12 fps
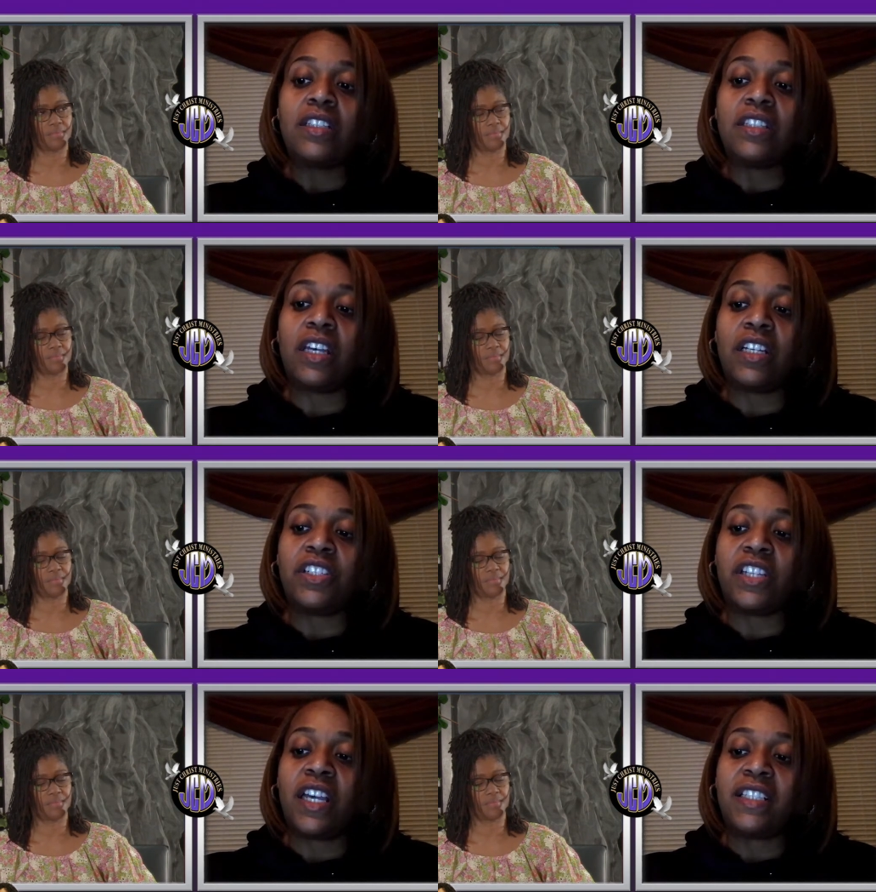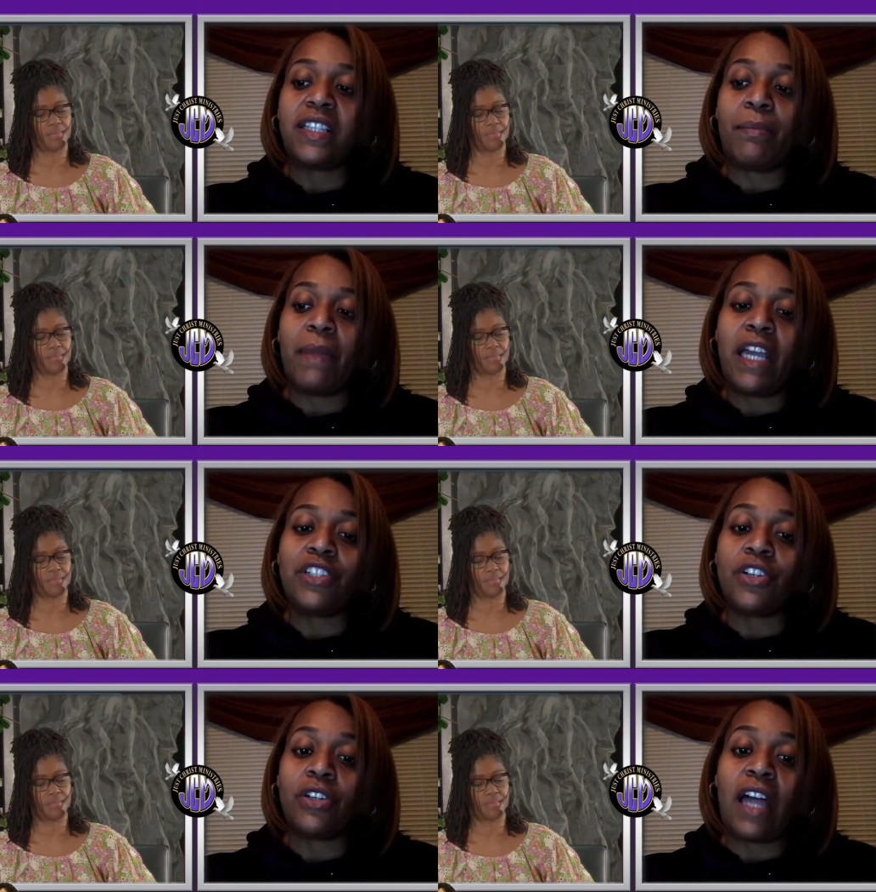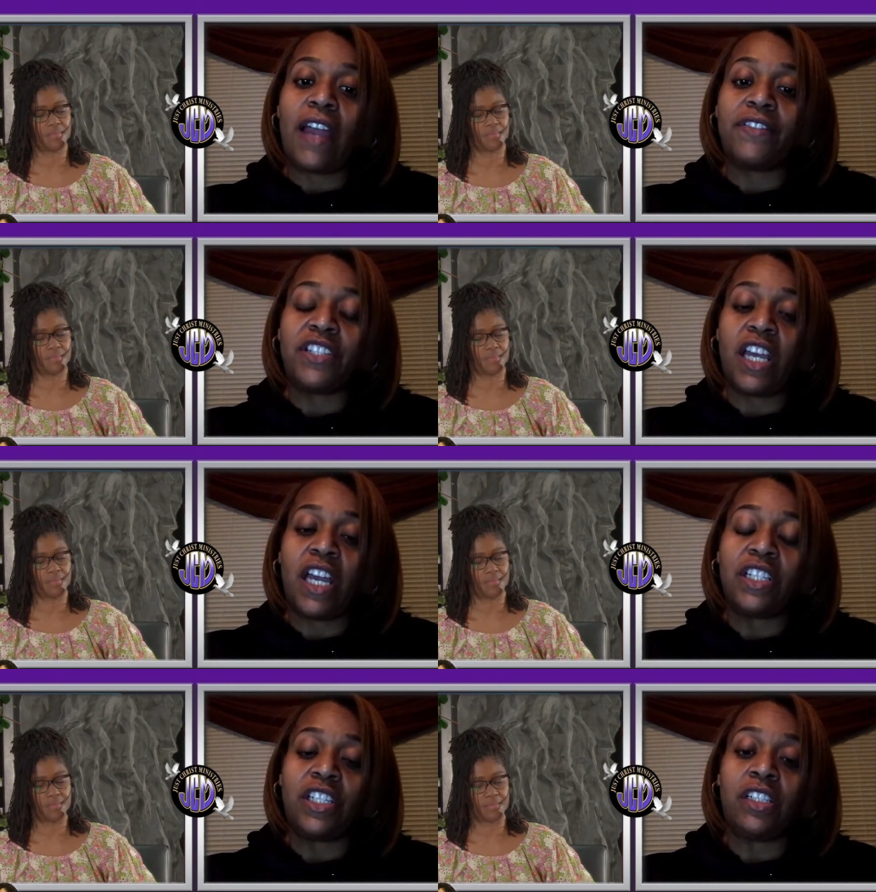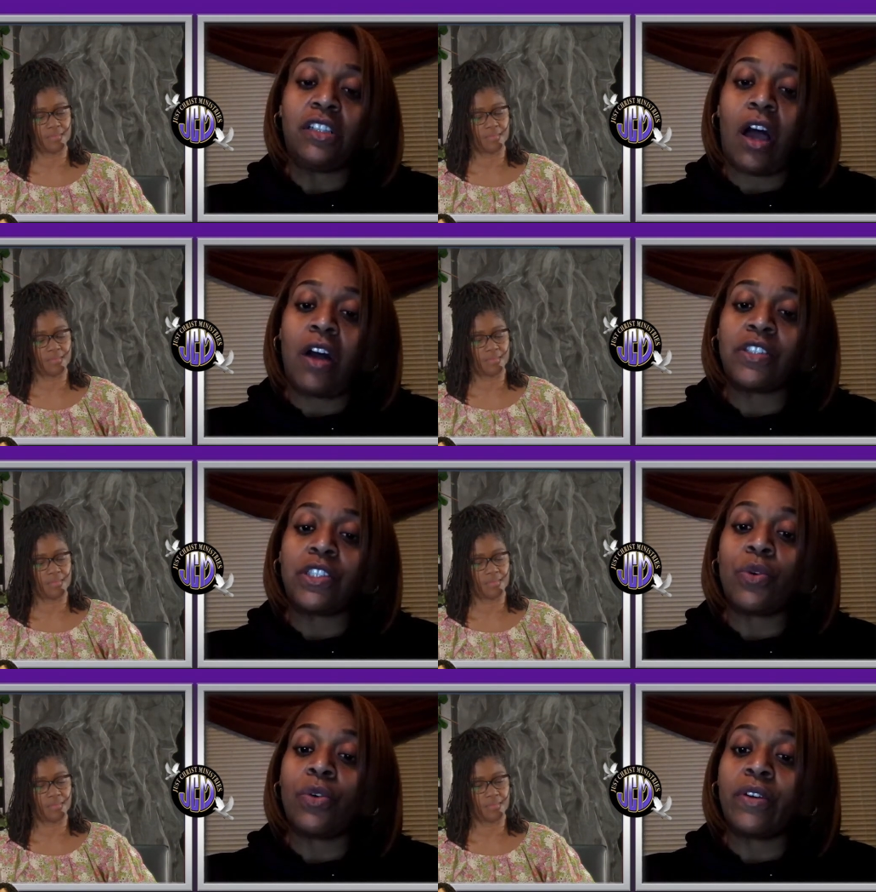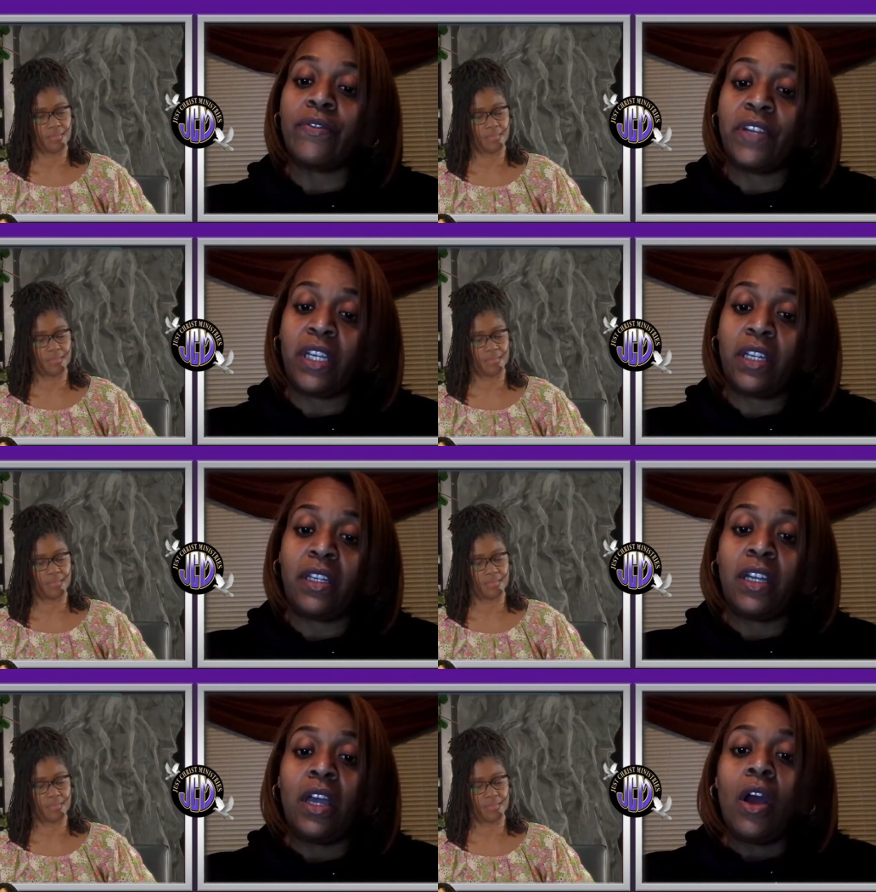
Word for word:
Speaker 1: such as a major life changing loss or event,